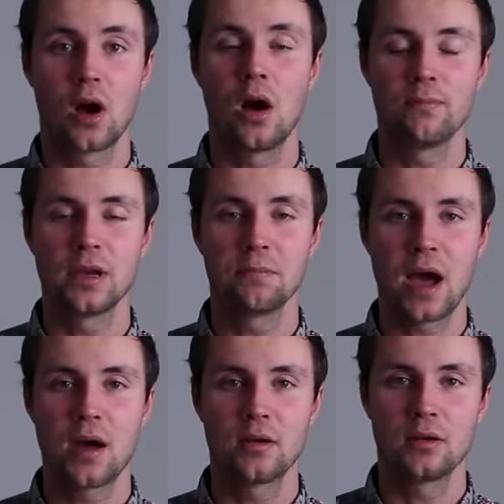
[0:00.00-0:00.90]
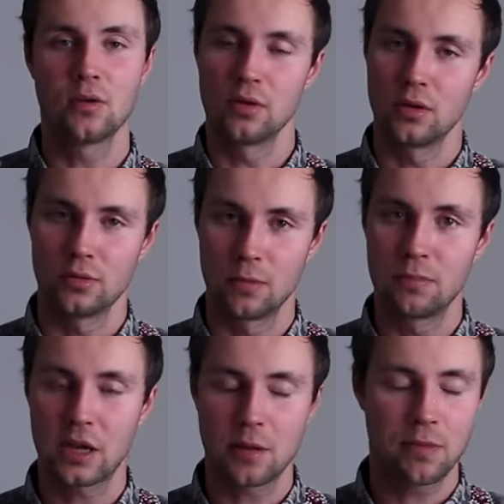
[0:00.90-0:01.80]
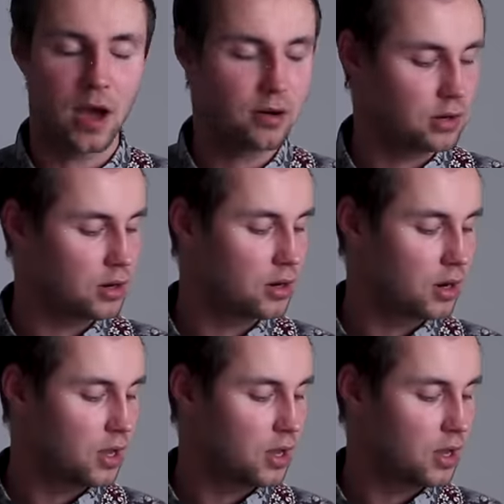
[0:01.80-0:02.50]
comping pattern or the picking pattern here,